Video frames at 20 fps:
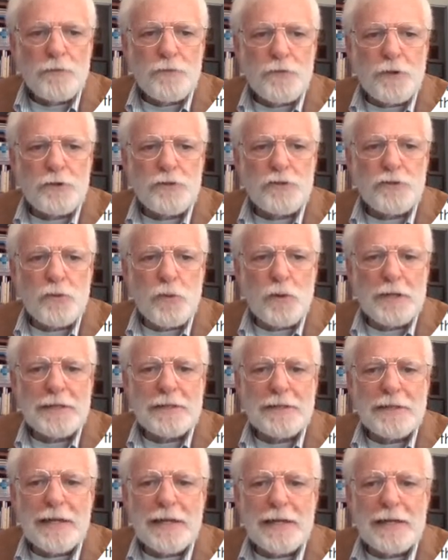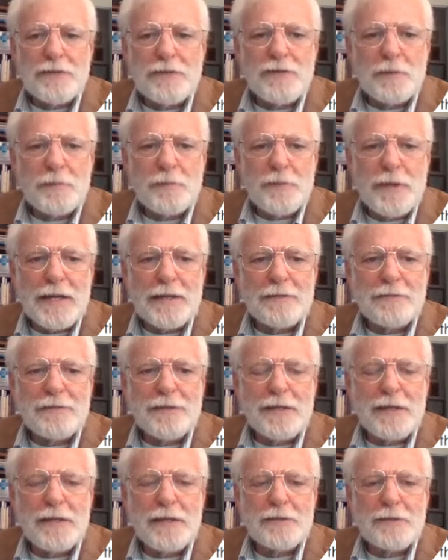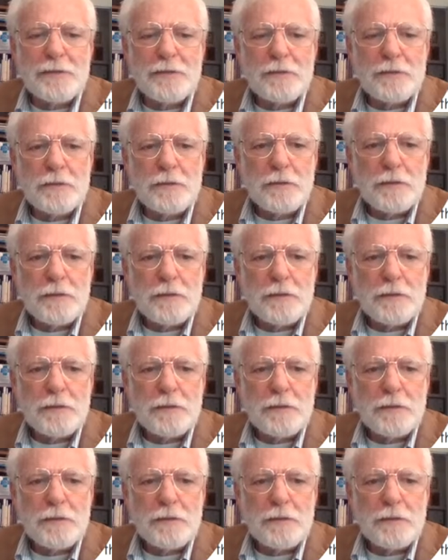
First 20 days, it pays it.